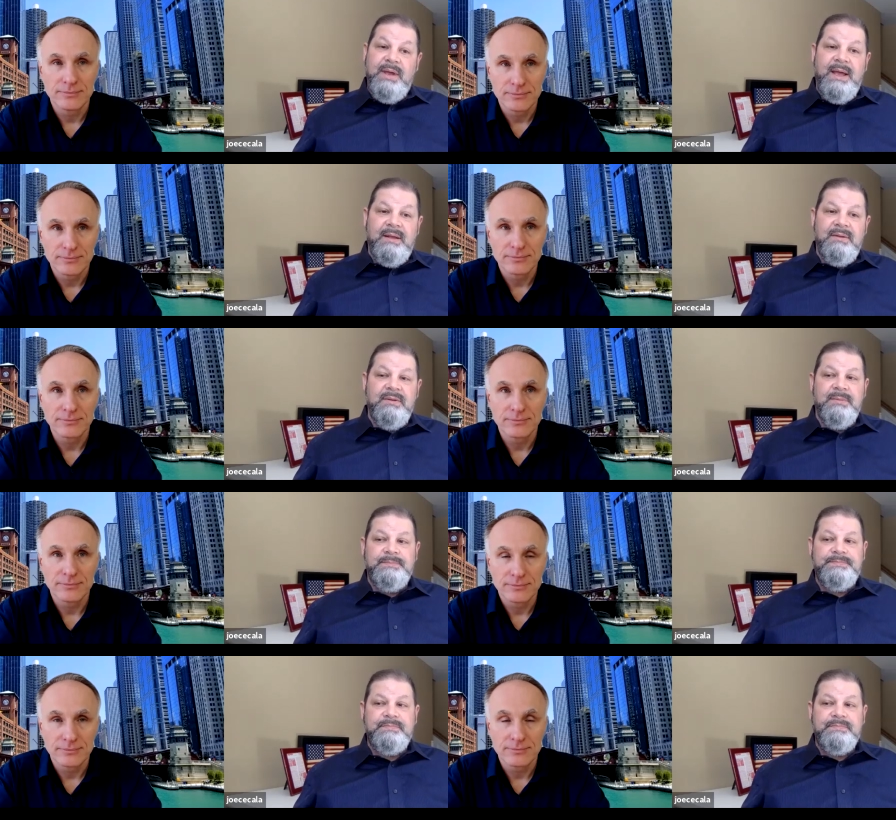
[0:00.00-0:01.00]
Speaker 1: hand,
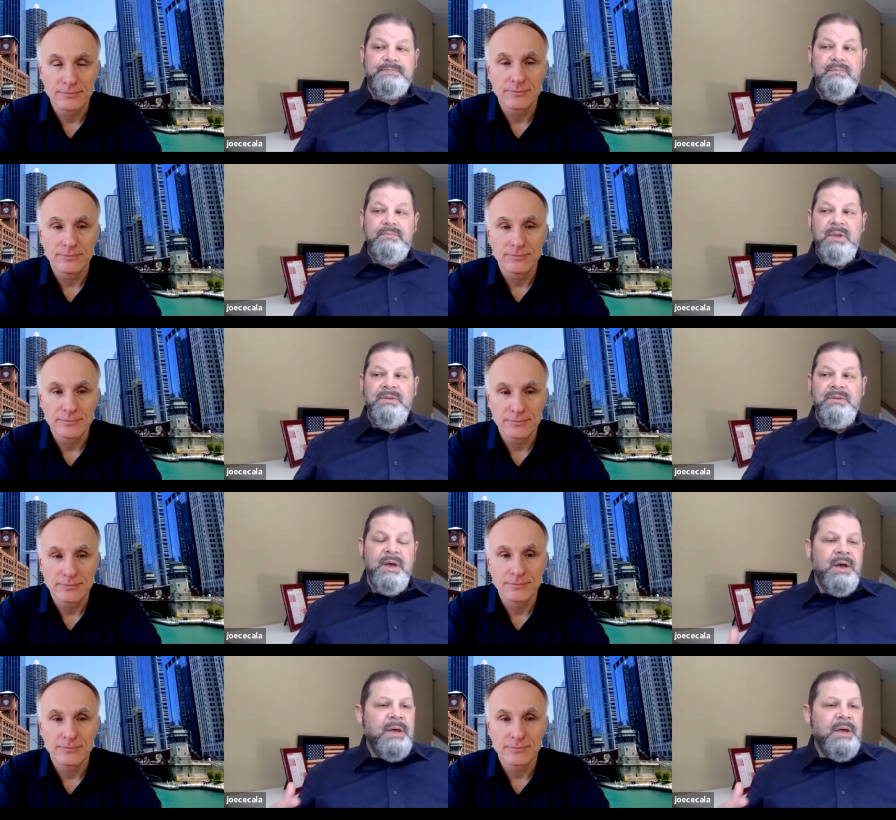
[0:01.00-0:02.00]

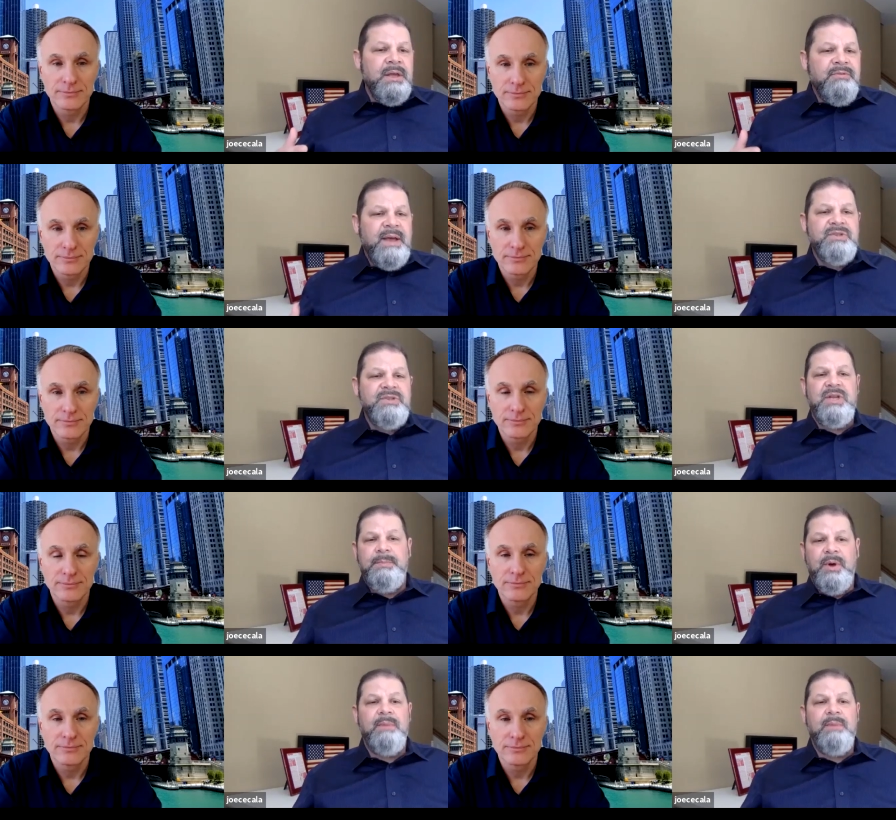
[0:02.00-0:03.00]
the
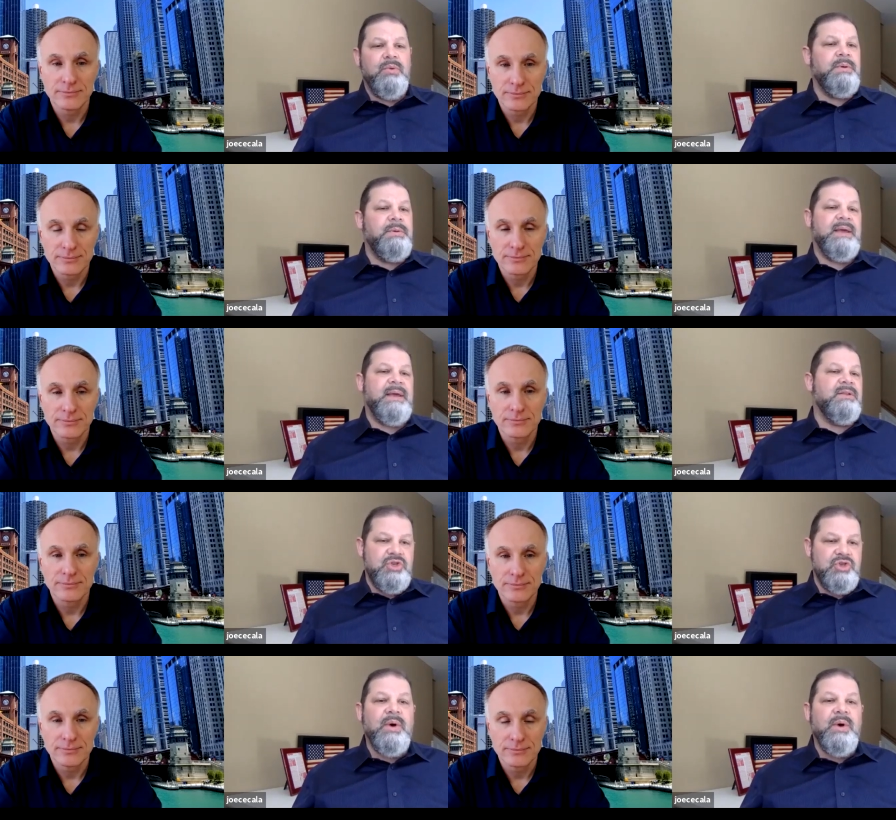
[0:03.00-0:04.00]
investing public will be making the
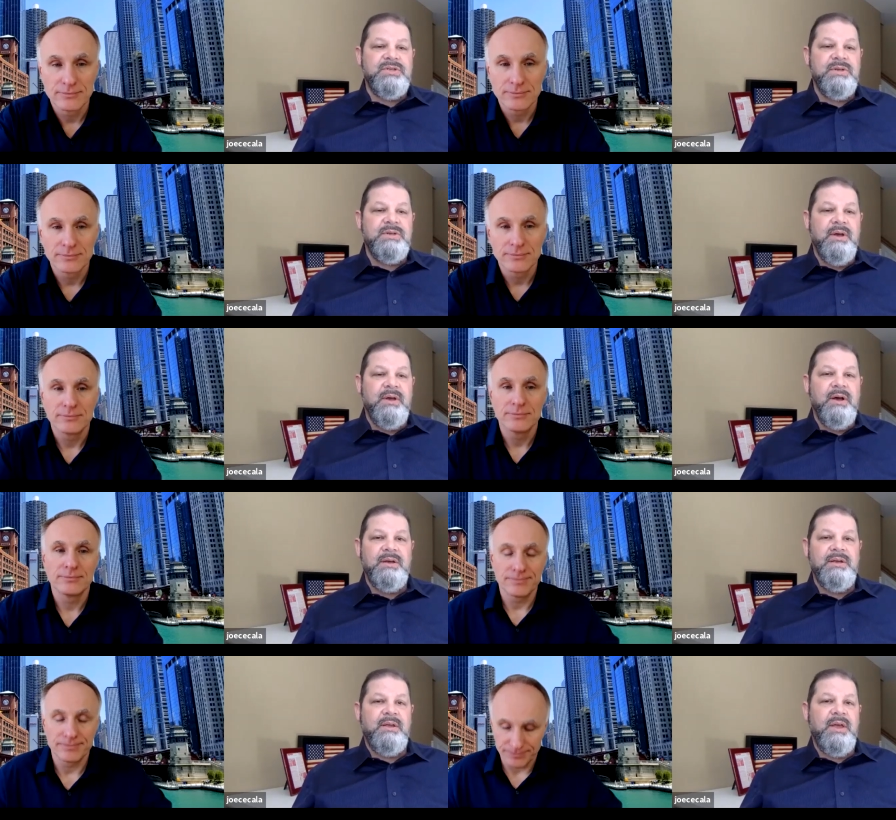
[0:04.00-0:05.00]
choice.
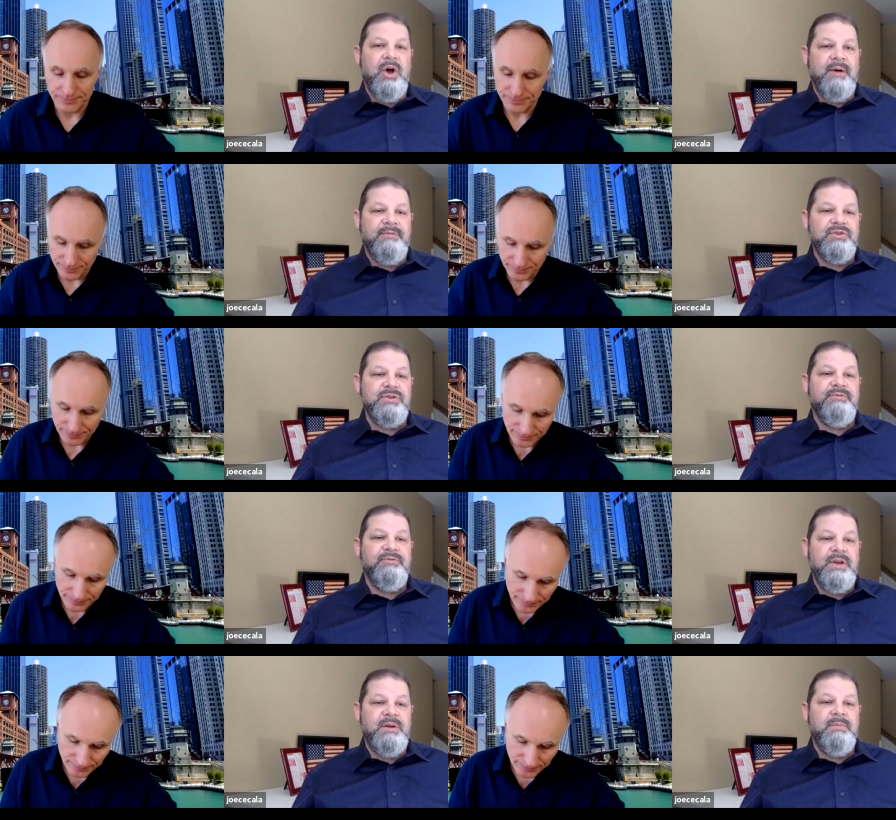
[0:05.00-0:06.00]
Uh, it, it, offers a
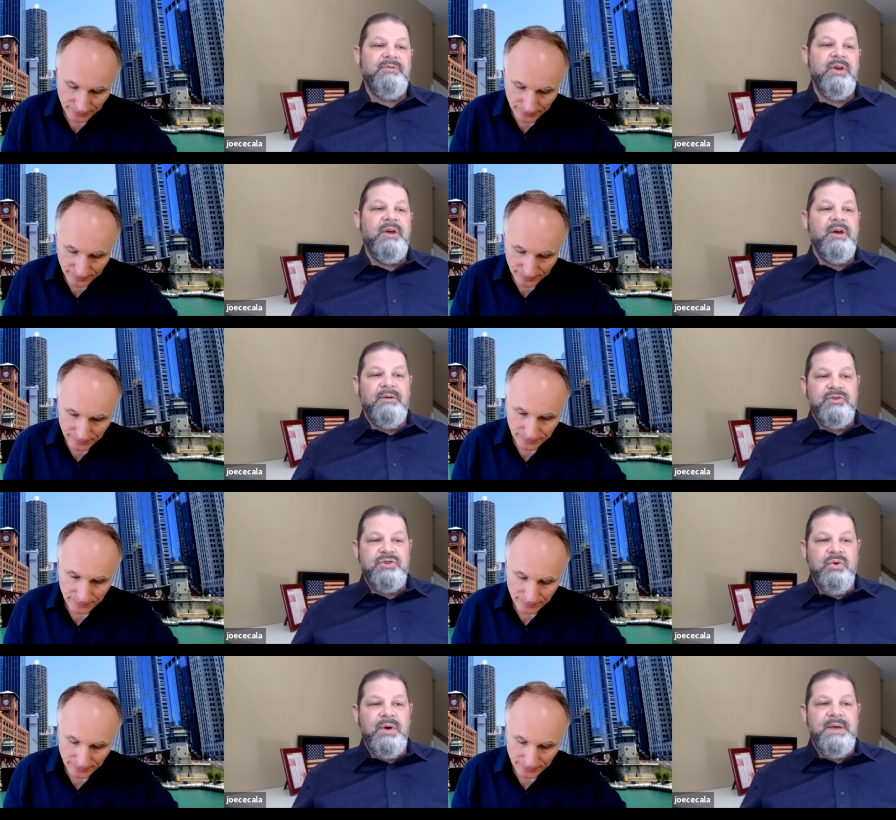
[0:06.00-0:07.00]
freedom of, of
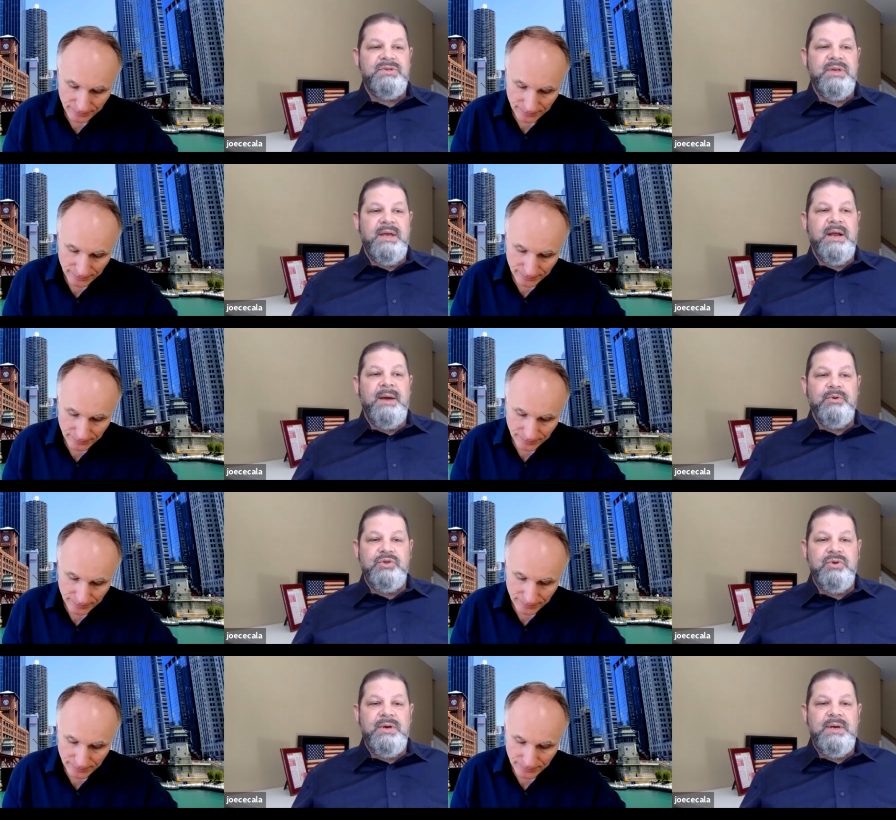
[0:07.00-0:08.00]
choice and
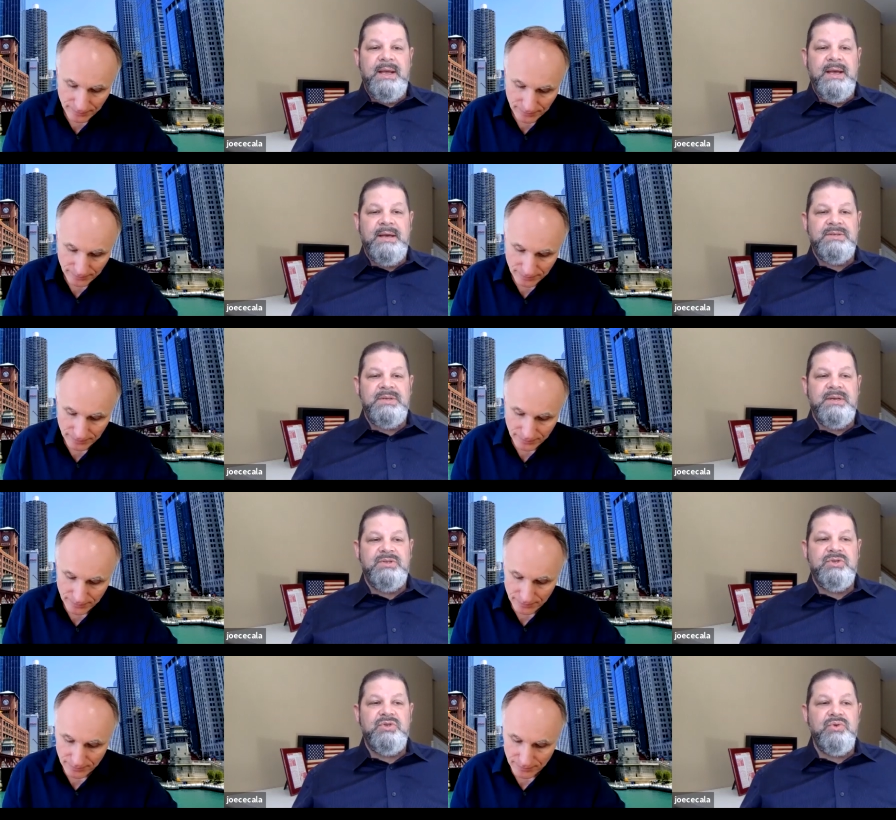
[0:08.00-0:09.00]
opportunity and
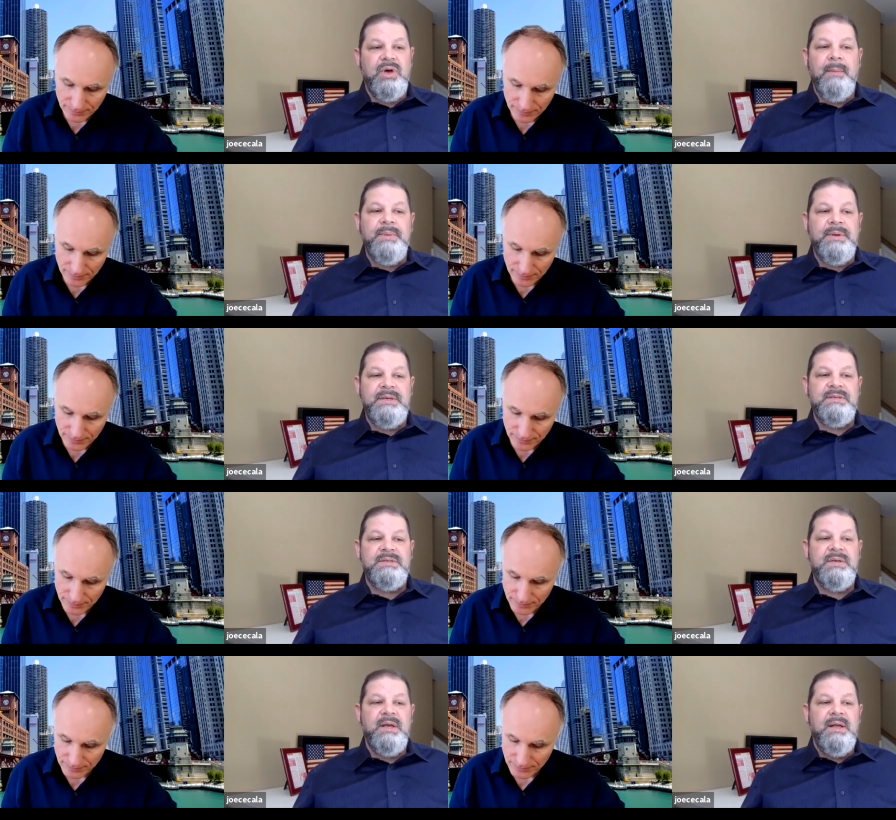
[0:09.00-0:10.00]
access to
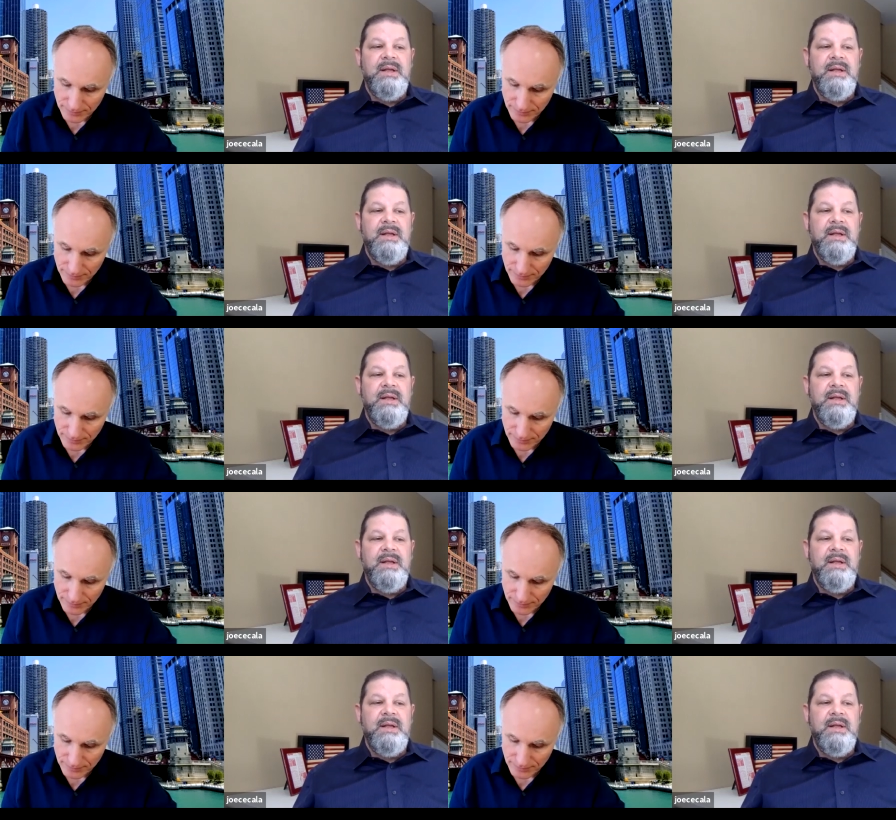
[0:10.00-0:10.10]
companies